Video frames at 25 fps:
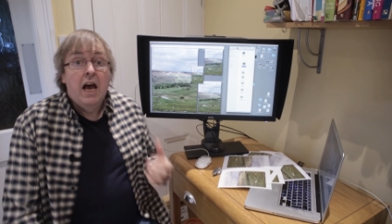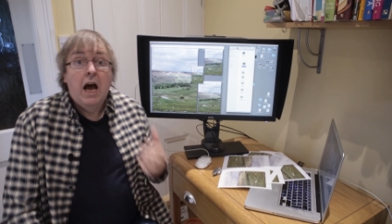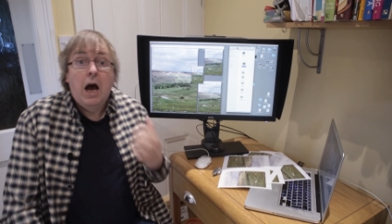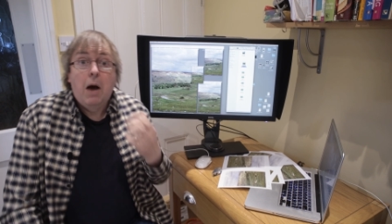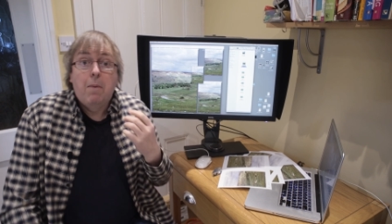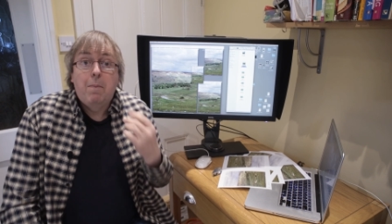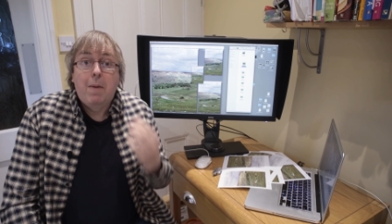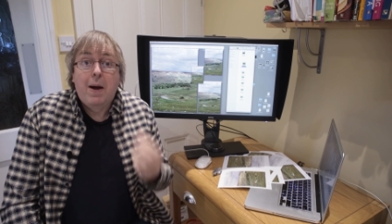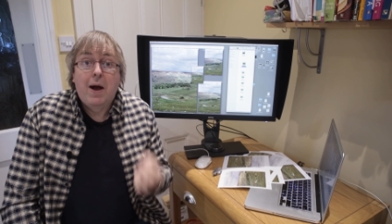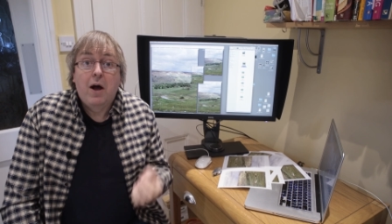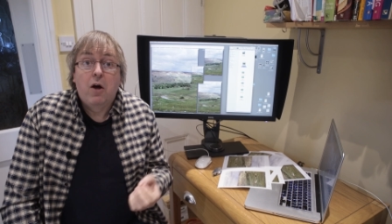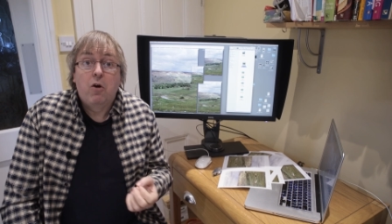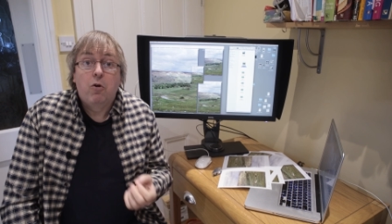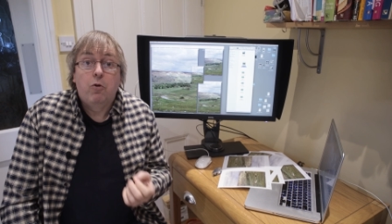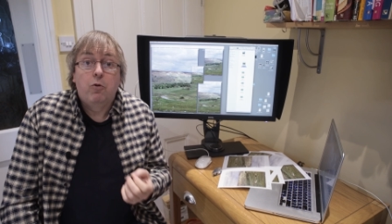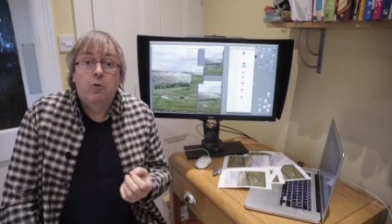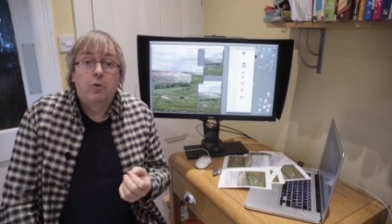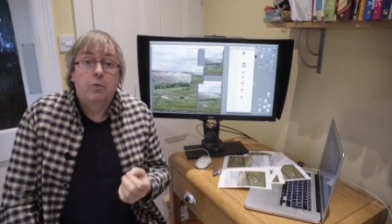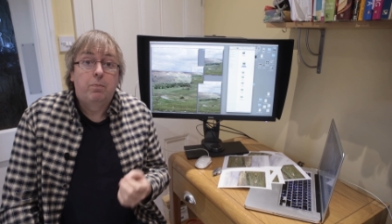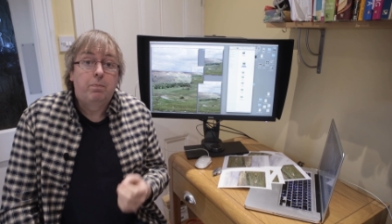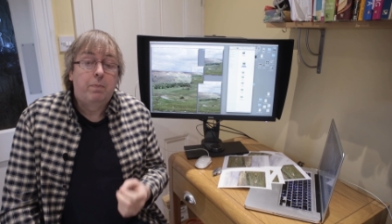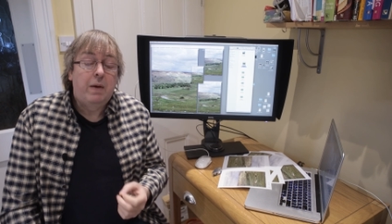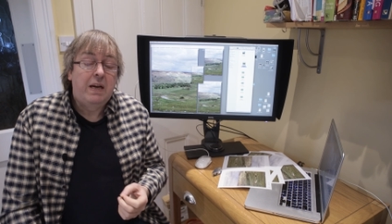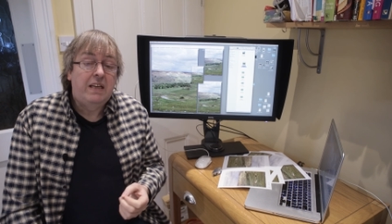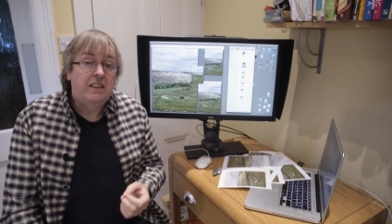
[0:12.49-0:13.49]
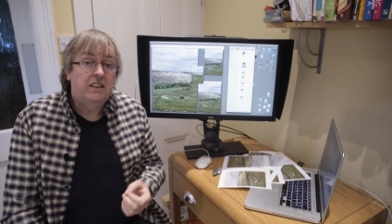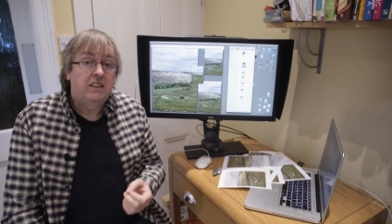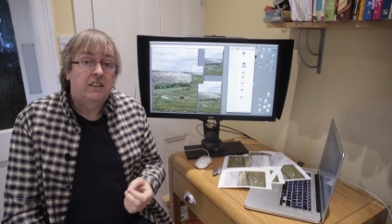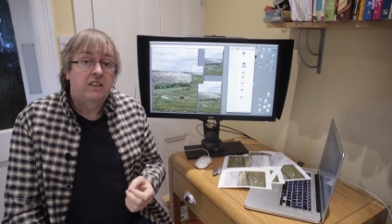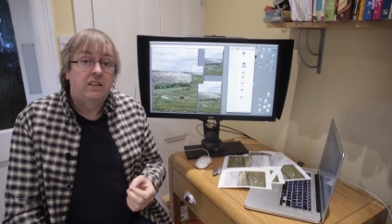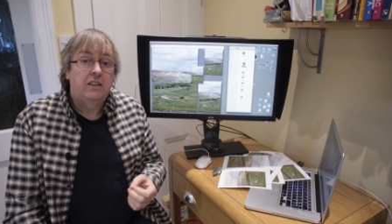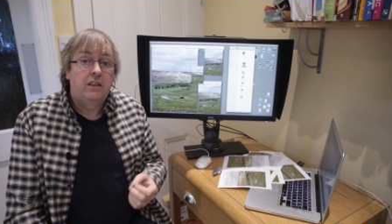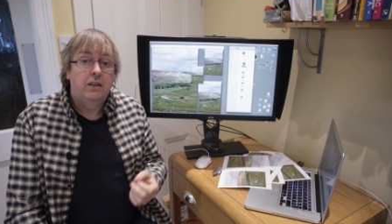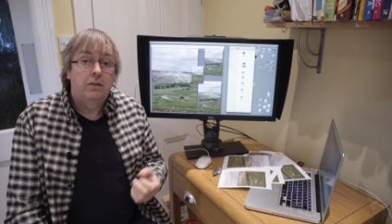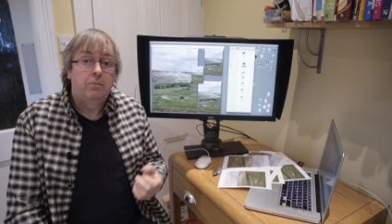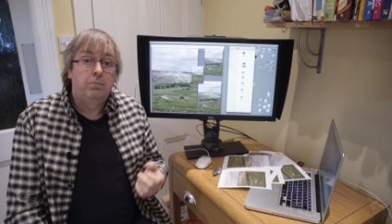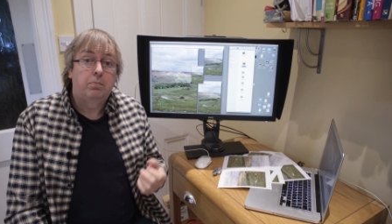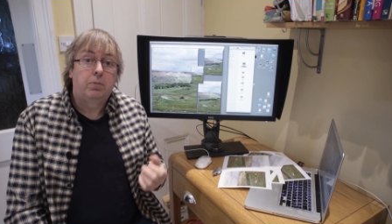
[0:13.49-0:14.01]
about the
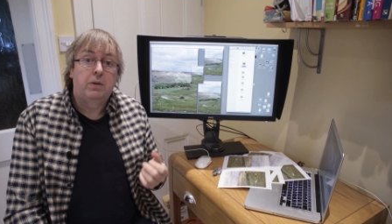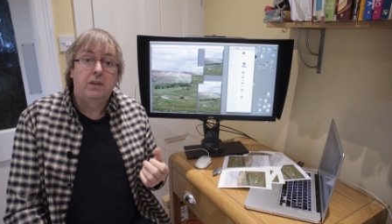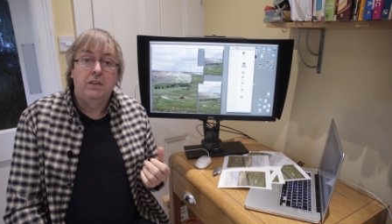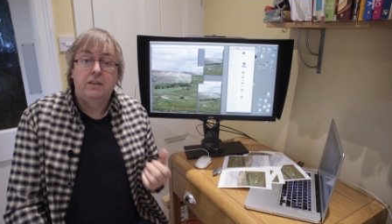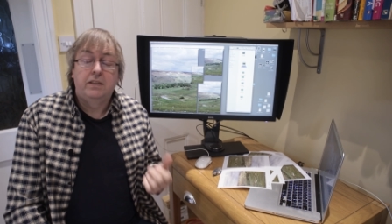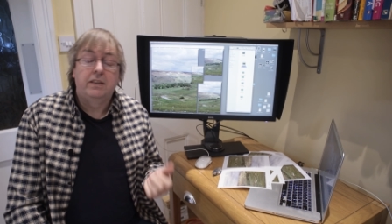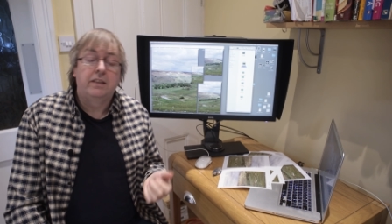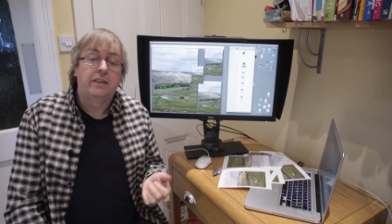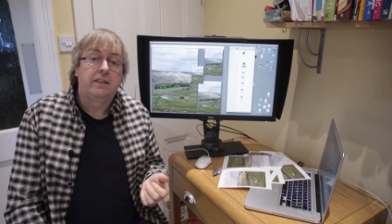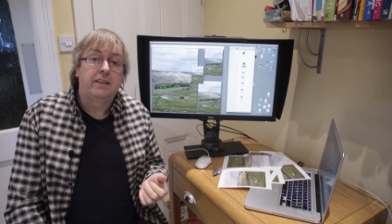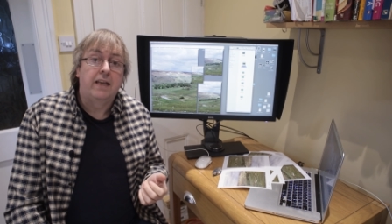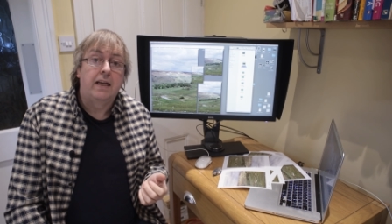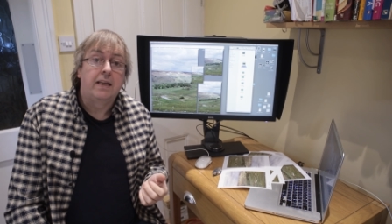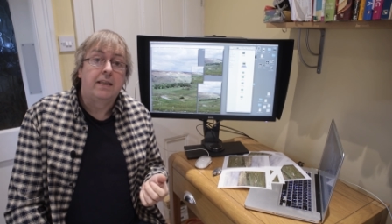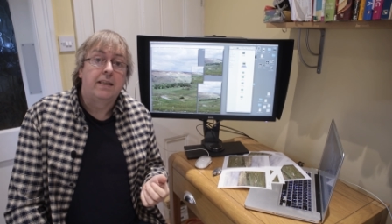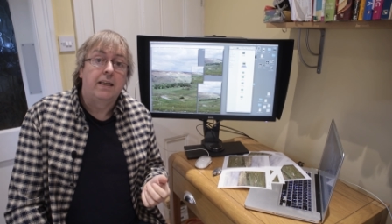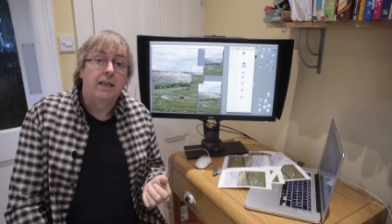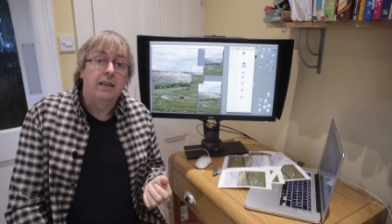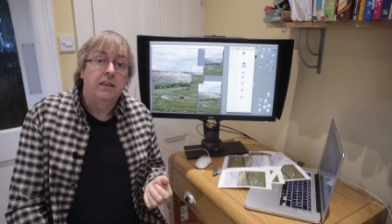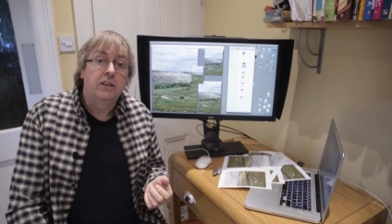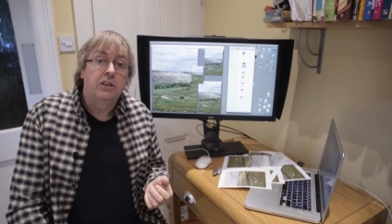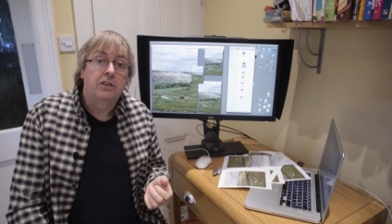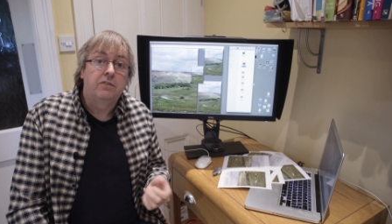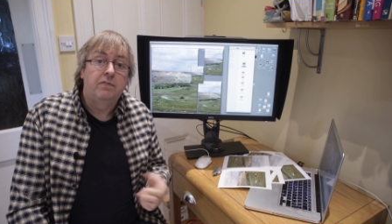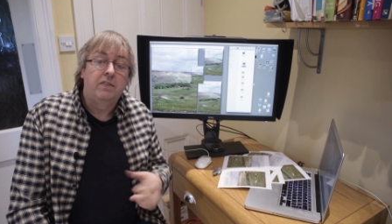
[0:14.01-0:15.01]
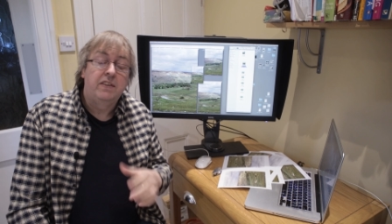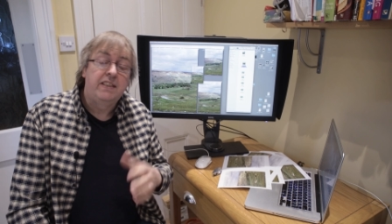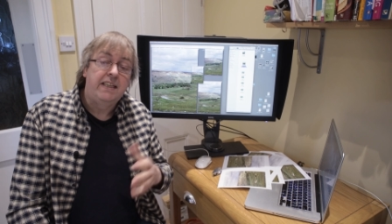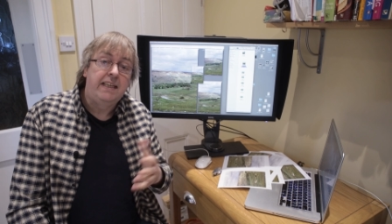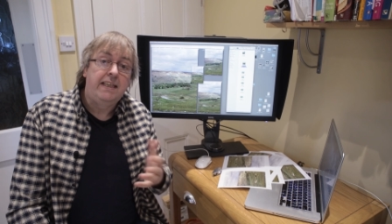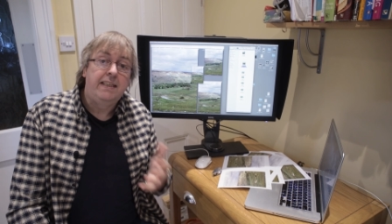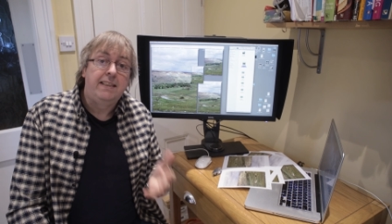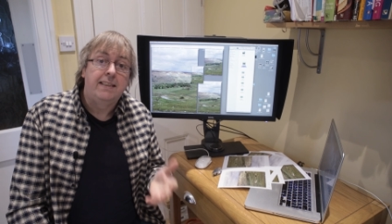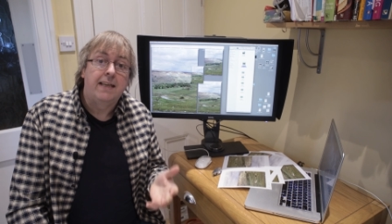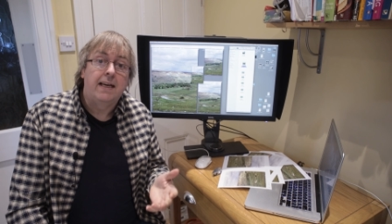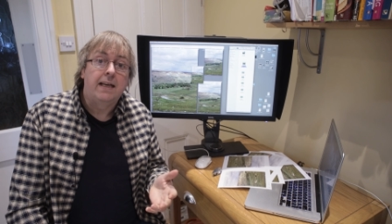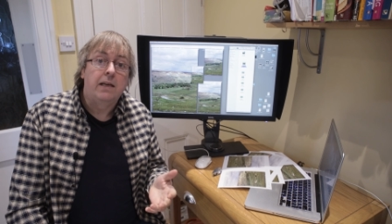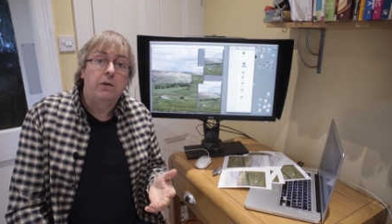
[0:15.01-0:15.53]
best printer settings for
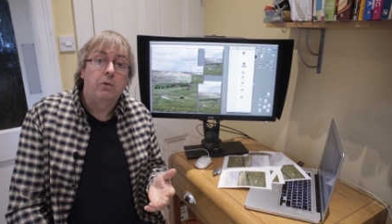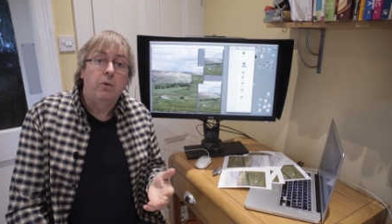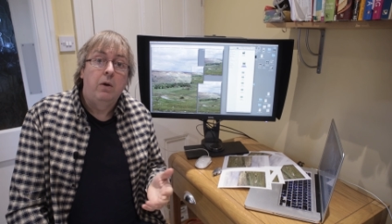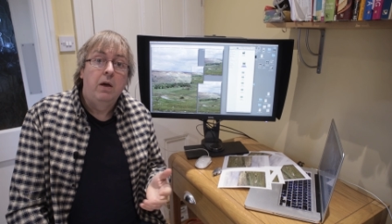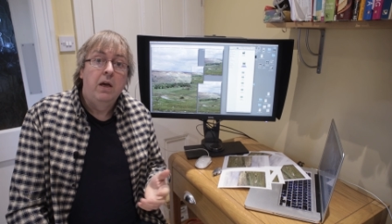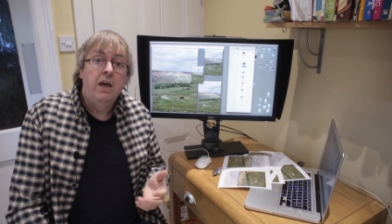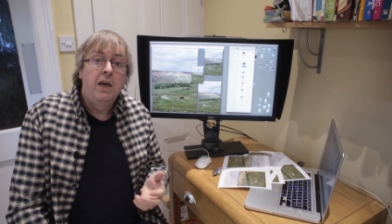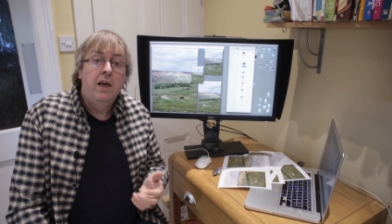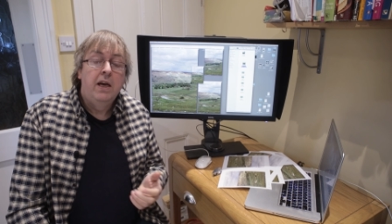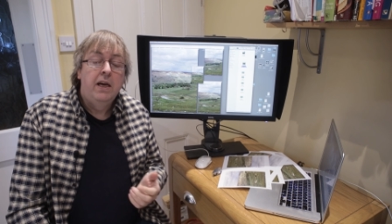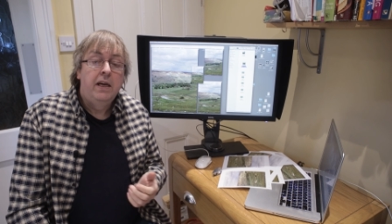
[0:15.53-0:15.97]
detail